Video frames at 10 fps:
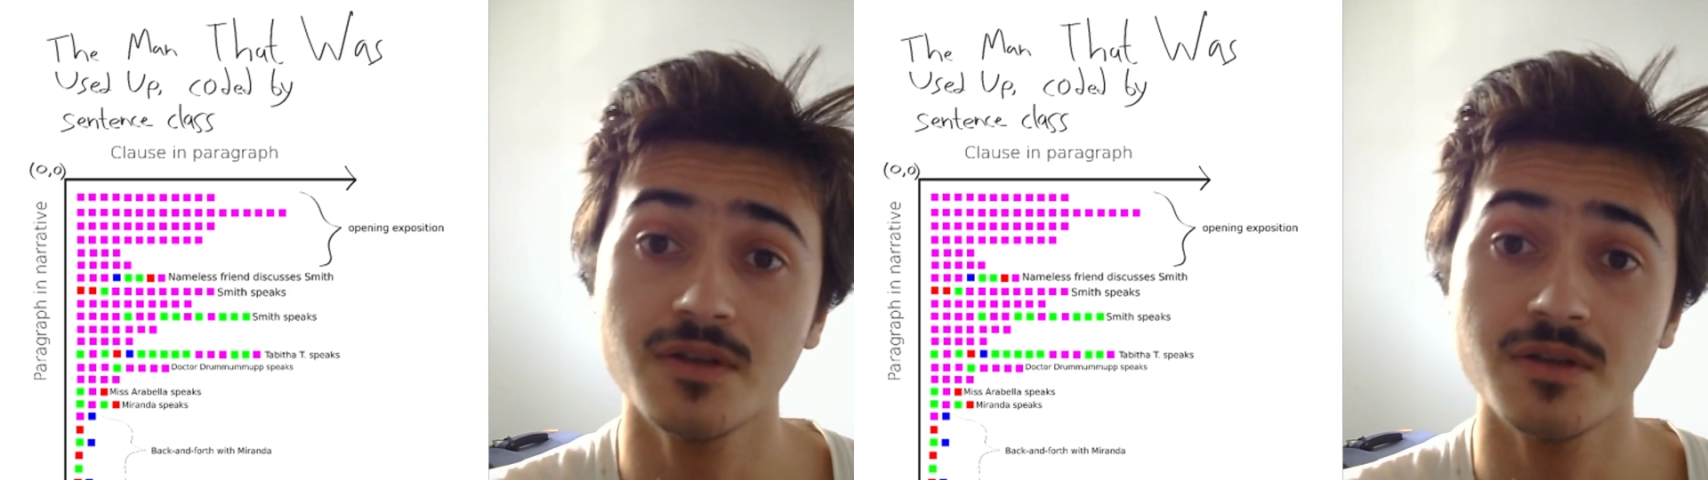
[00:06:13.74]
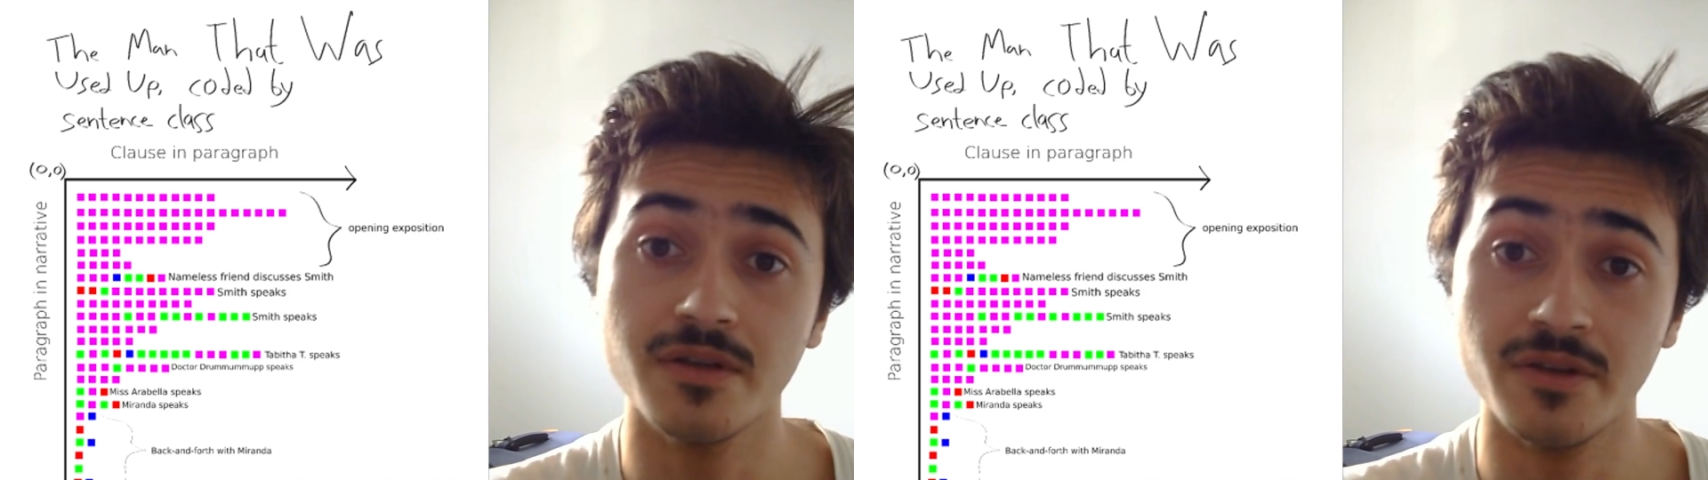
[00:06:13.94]

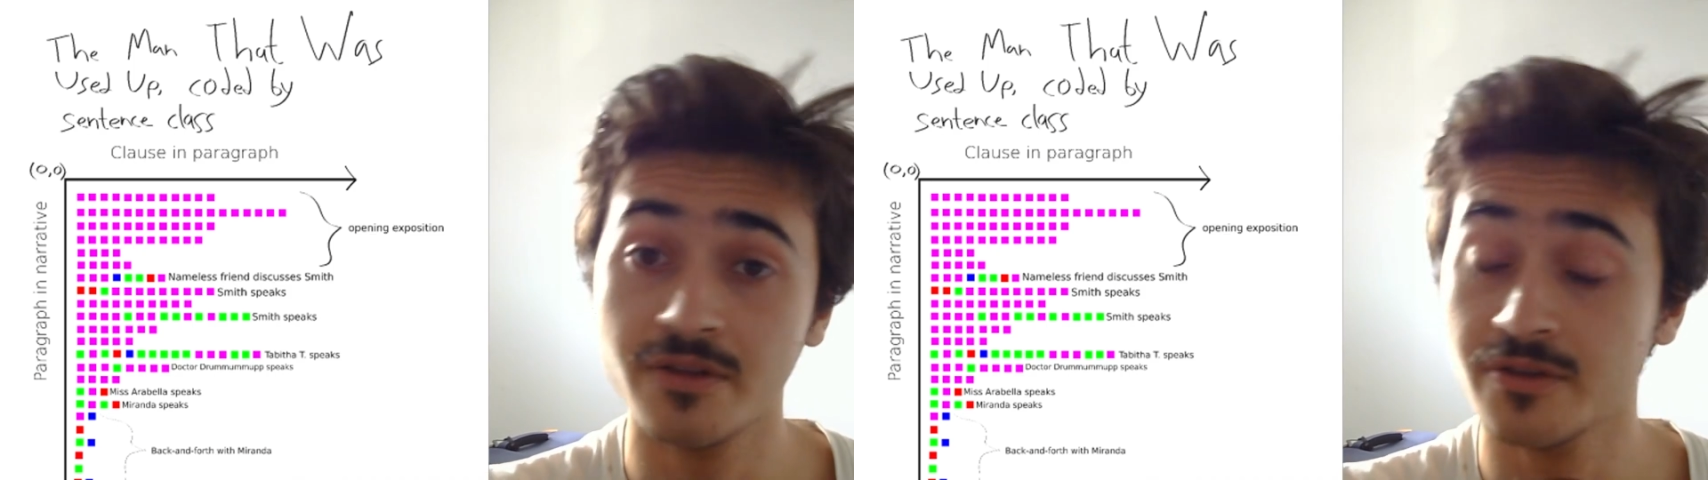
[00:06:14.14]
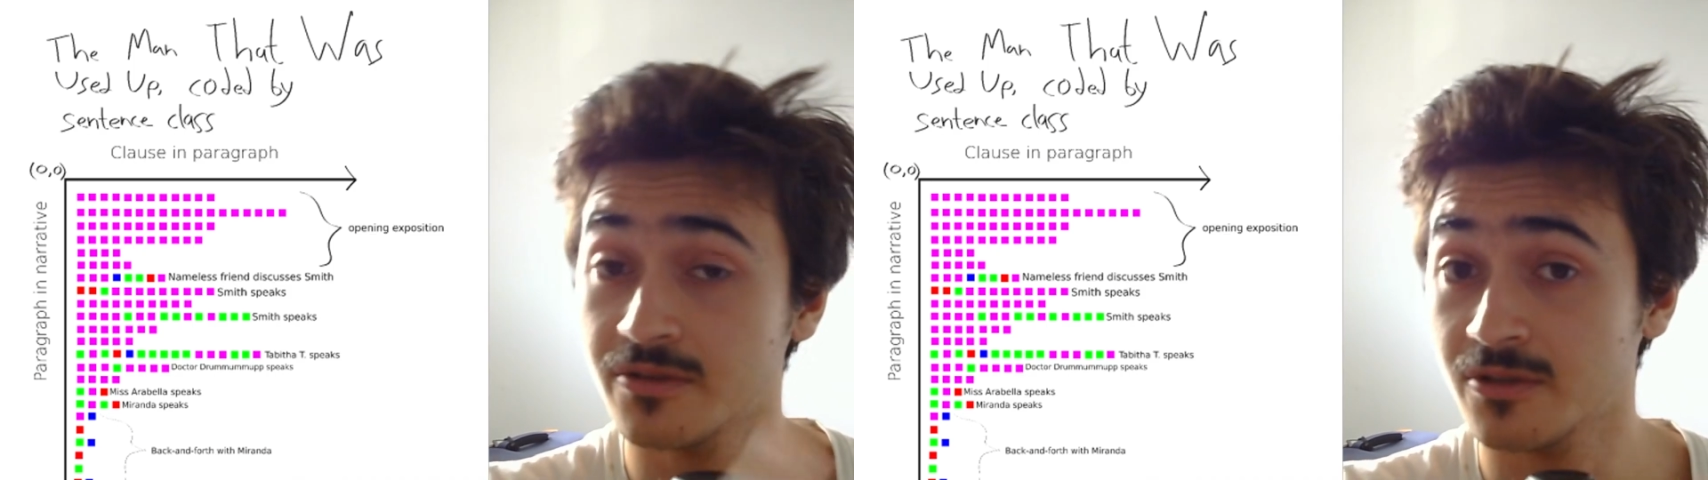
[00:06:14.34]

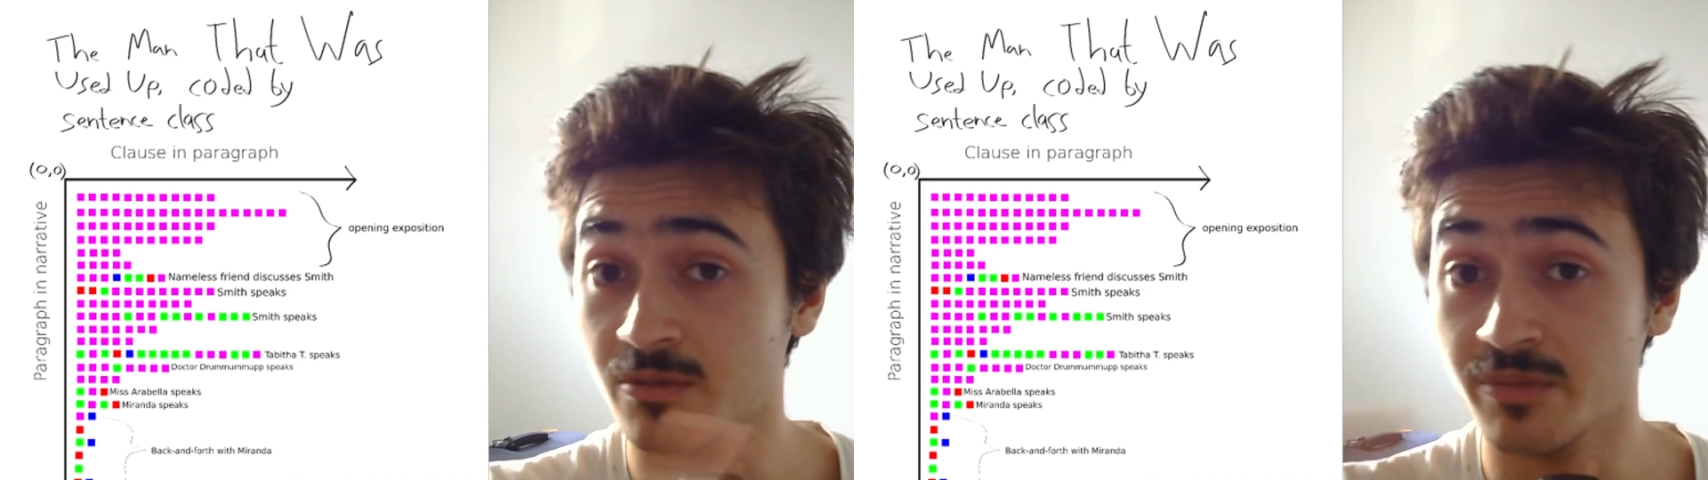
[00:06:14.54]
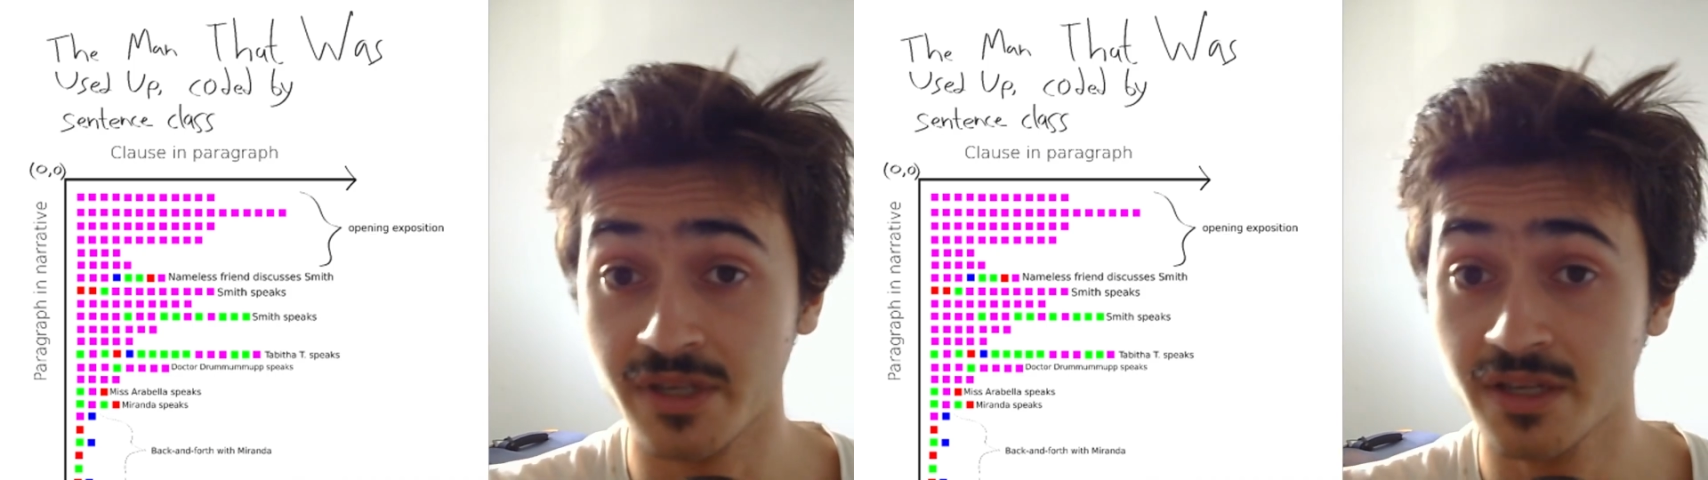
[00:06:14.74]
Near the
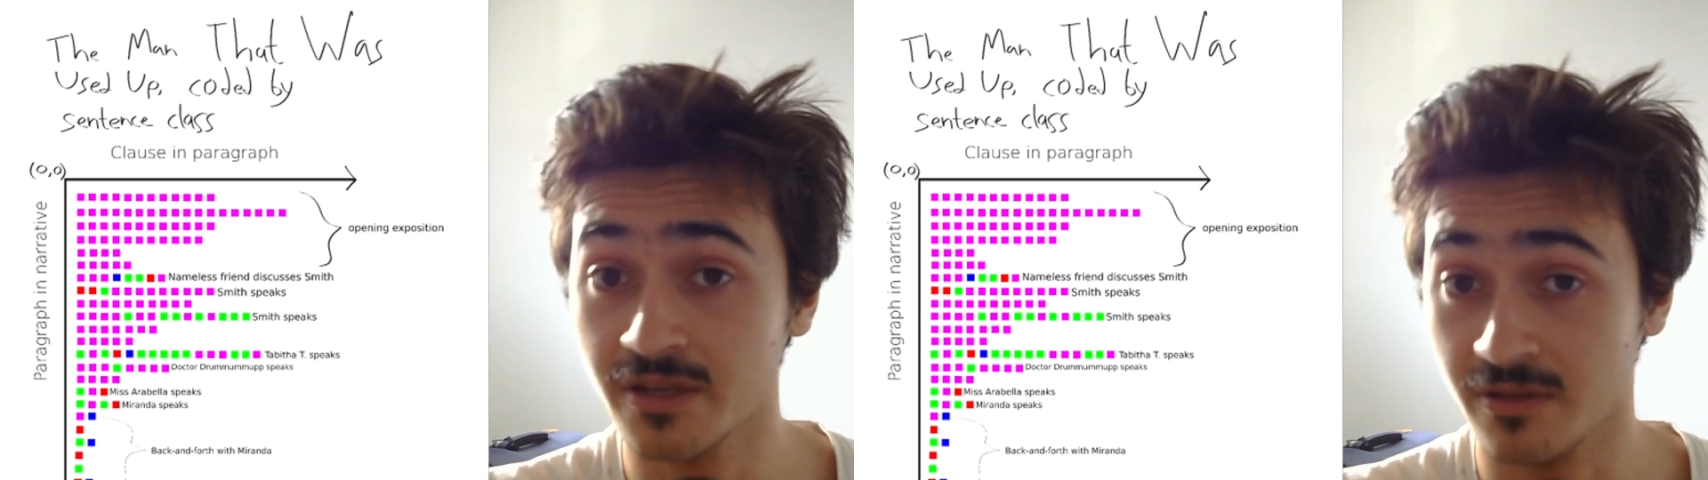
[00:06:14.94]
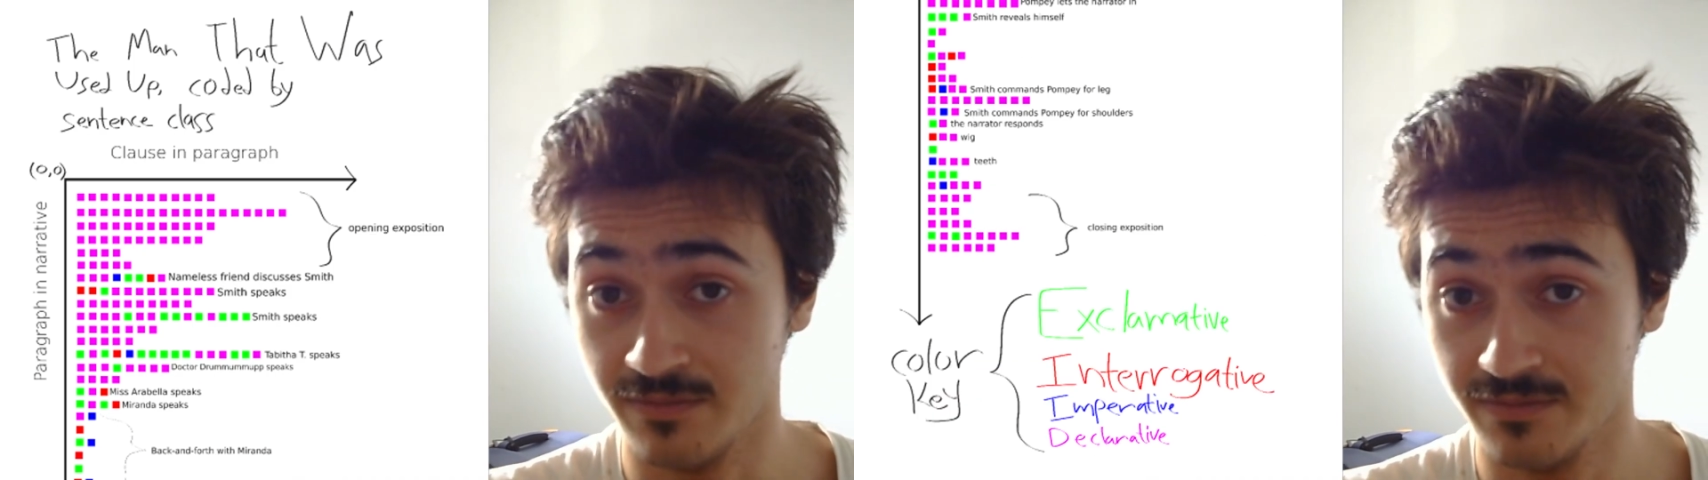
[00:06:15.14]
beginning